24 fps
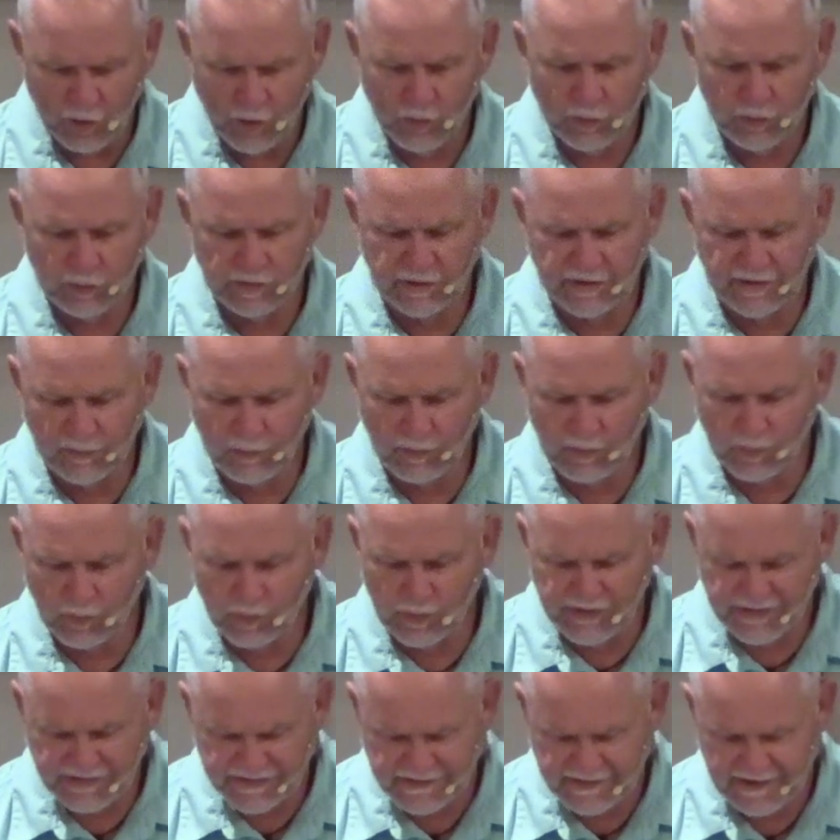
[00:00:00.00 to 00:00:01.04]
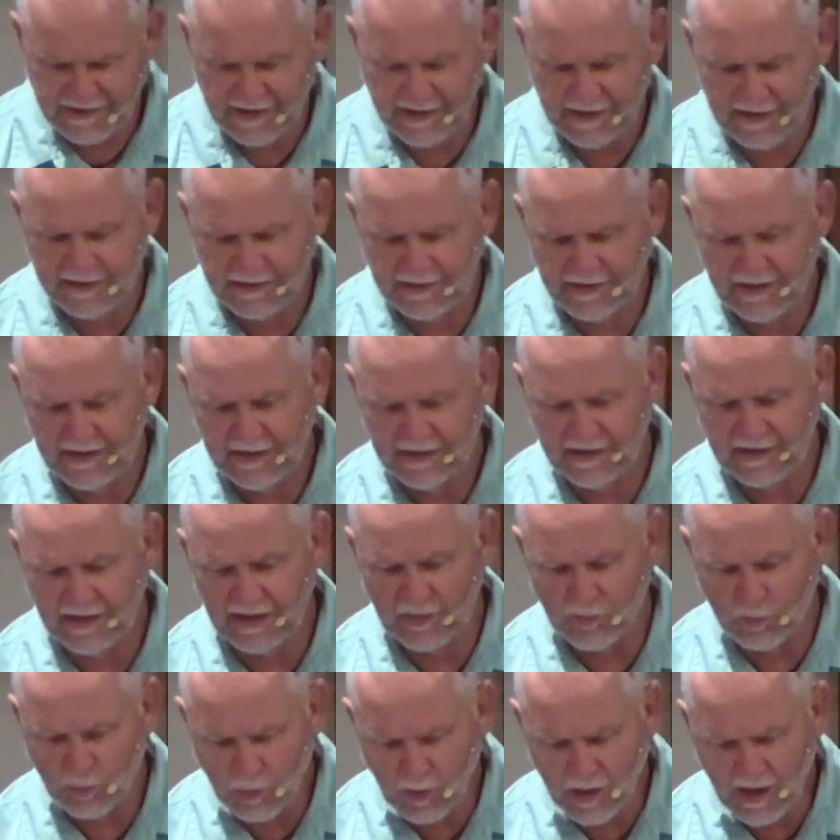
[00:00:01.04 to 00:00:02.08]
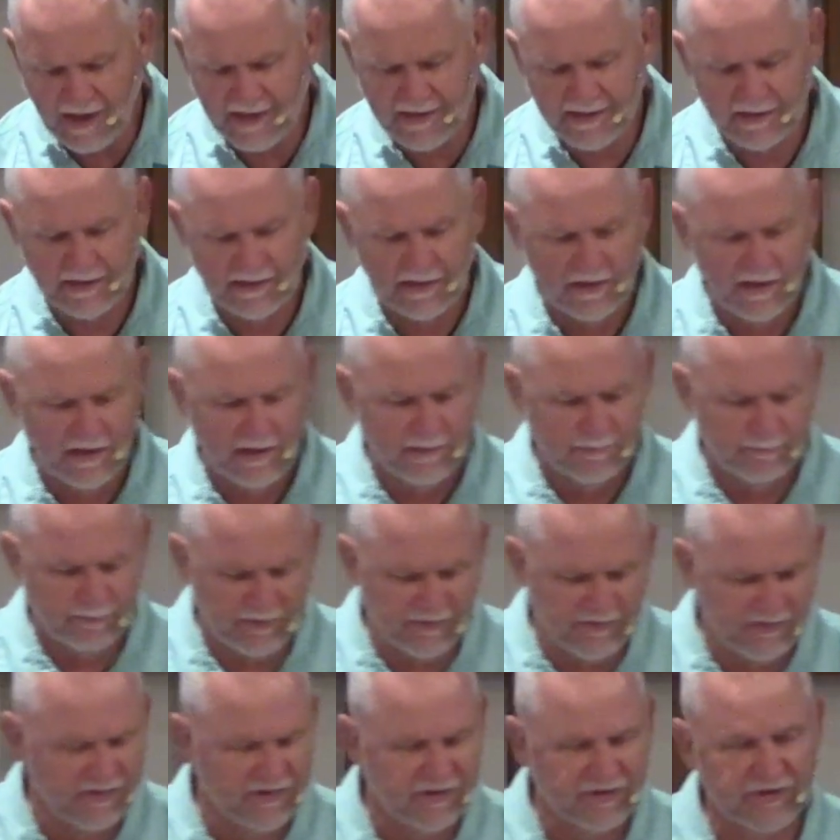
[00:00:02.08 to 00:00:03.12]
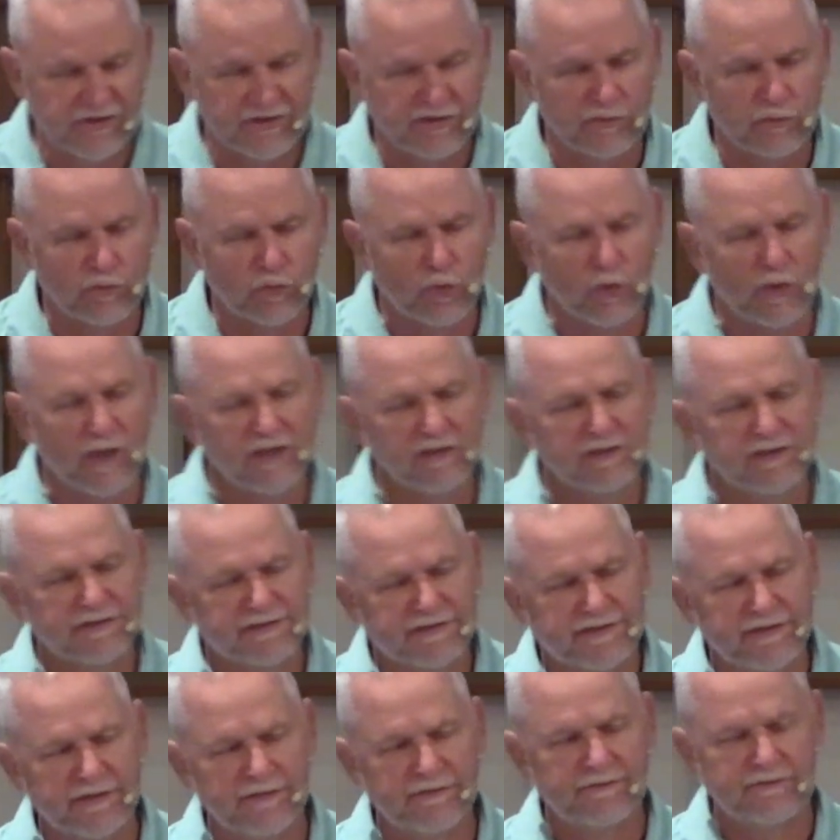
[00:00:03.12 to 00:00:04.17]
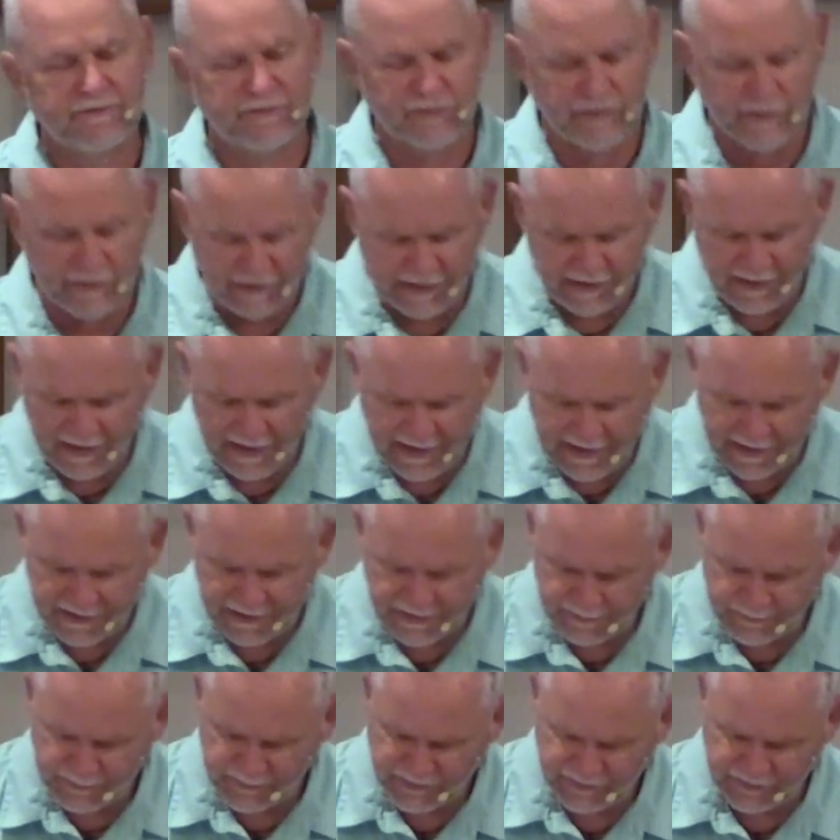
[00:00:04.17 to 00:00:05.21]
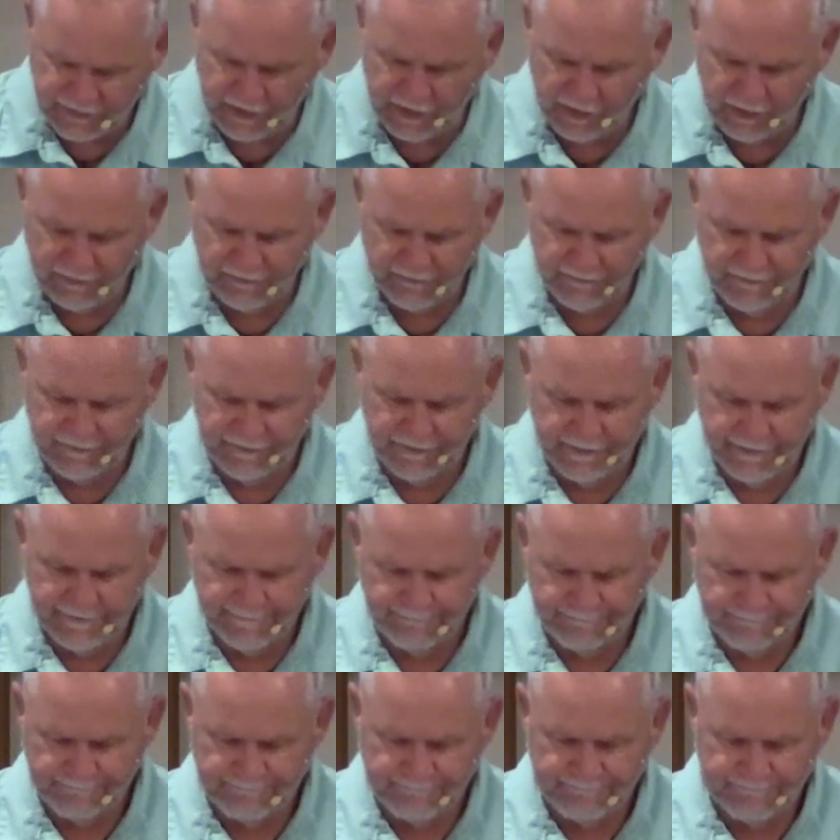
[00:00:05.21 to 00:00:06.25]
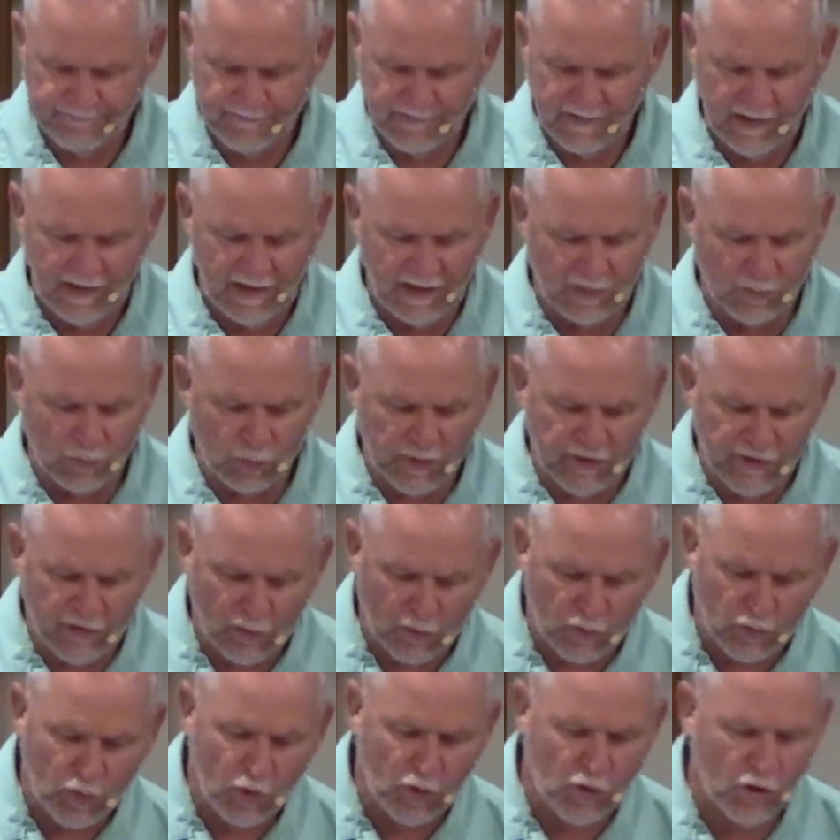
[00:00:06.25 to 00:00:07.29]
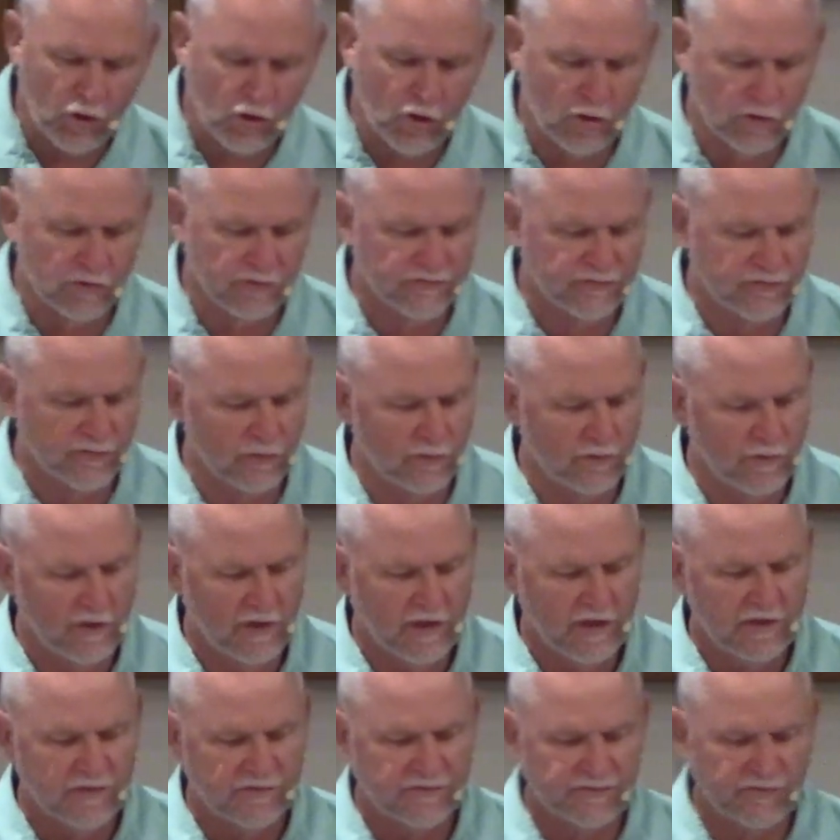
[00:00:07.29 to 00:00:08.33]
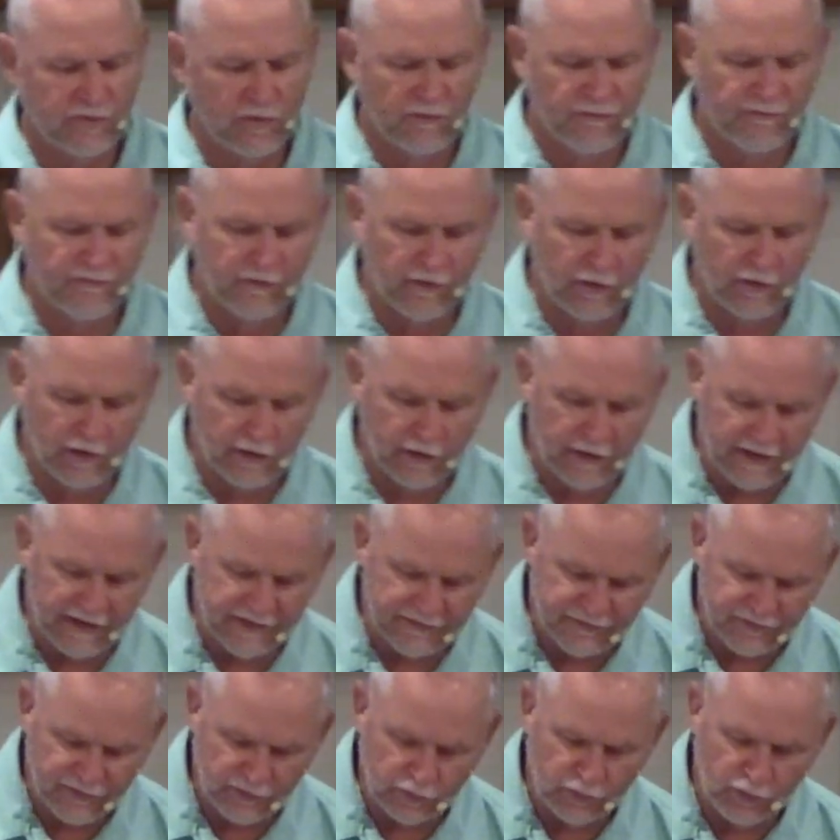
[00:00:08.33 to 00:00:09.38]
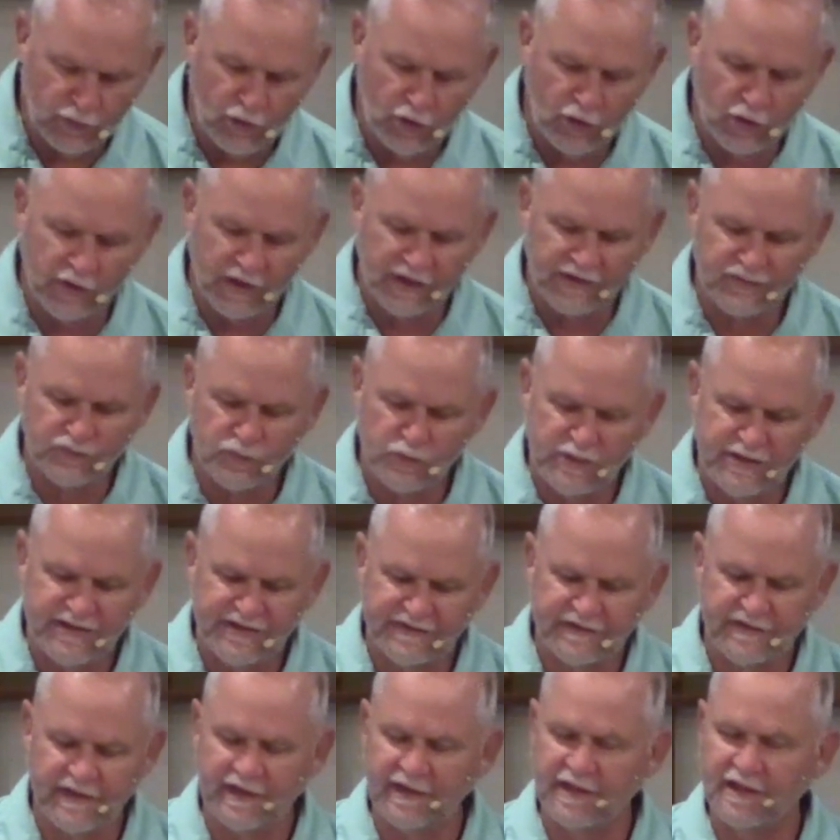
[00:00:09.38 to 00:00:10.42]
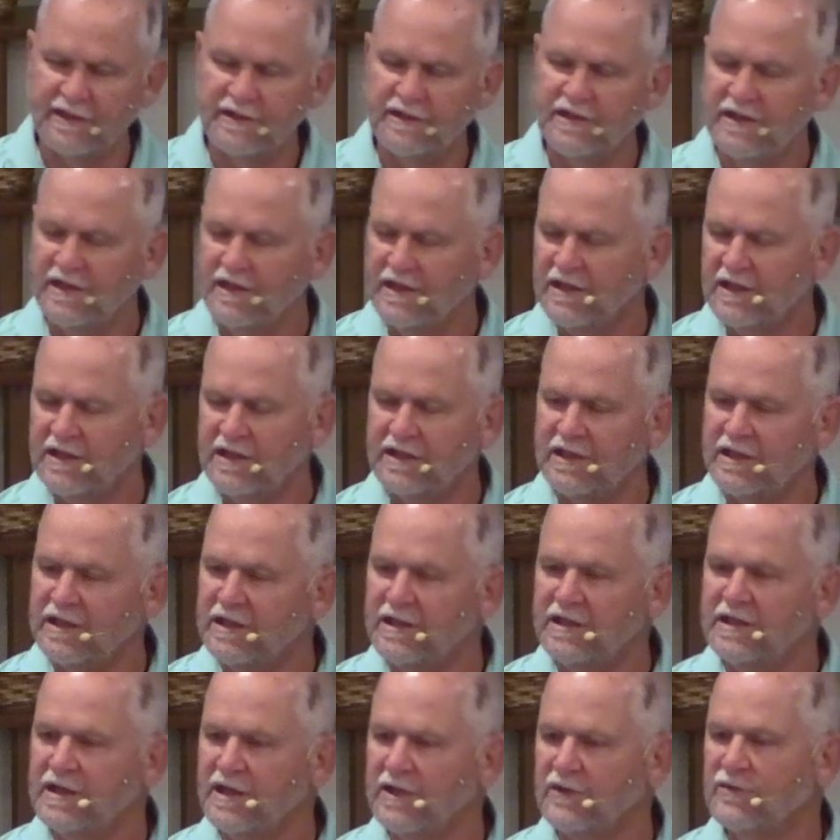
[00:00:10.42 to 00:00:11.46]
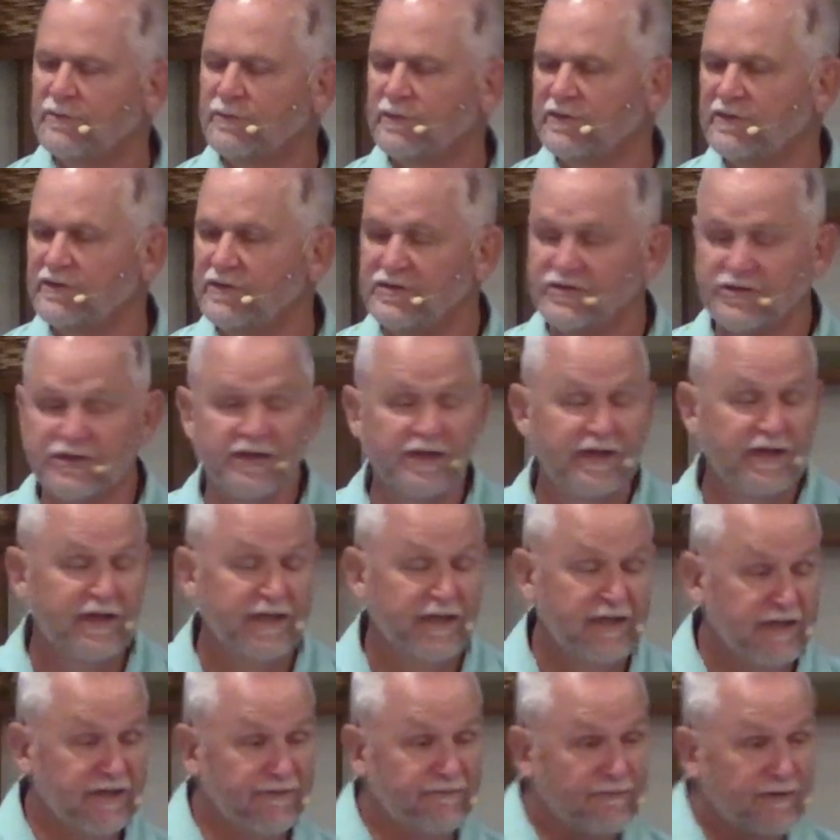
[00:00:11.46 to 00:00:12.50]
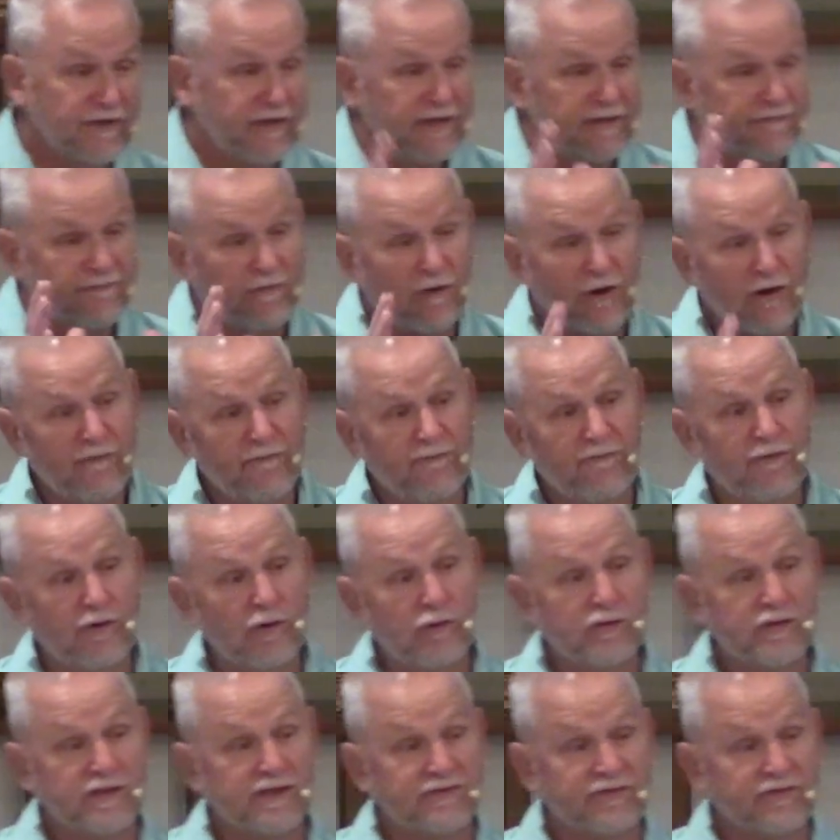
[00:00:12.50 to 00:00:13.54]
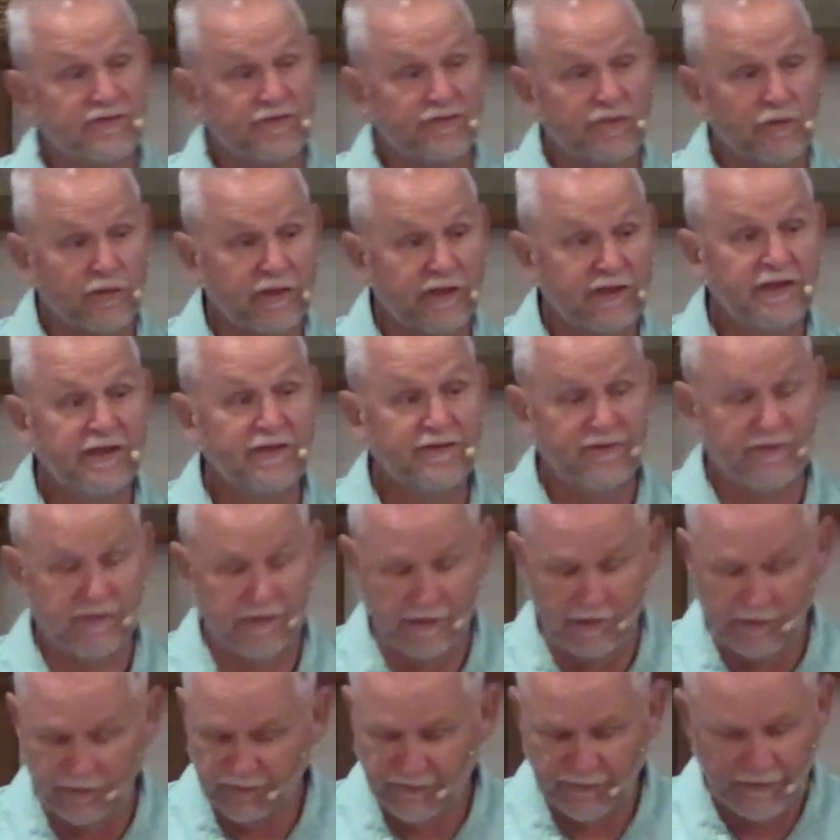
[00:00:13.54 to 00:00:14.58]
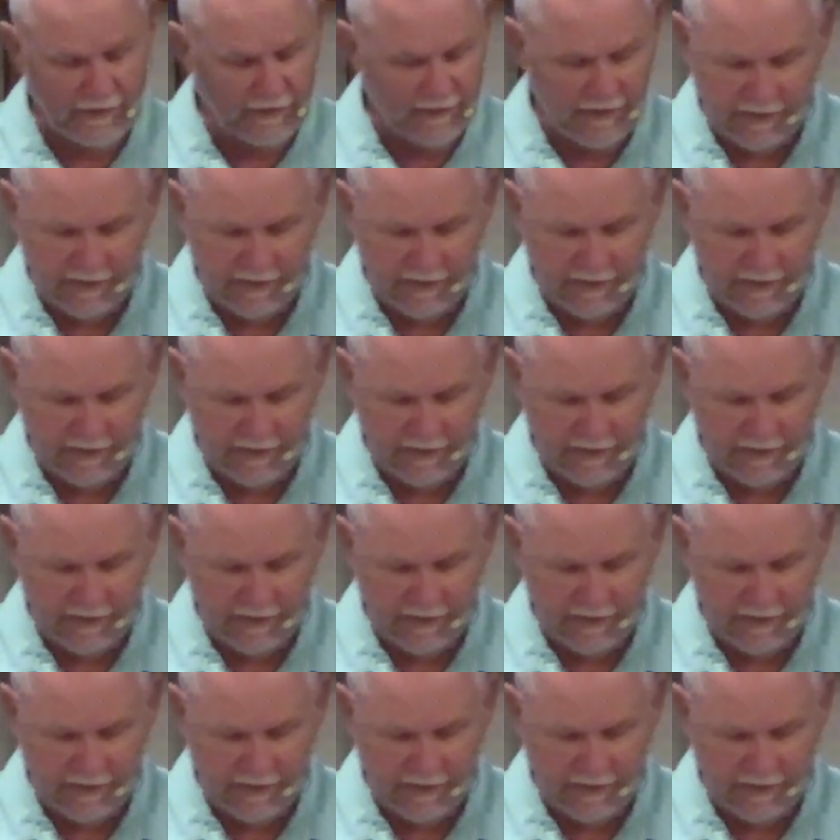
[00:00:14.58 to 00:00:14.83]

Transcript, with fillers: only when we stand in a right position relative to God Himself. And we are wrong so, so far and so long as we stand in any other position. If, if our focus is on anything else,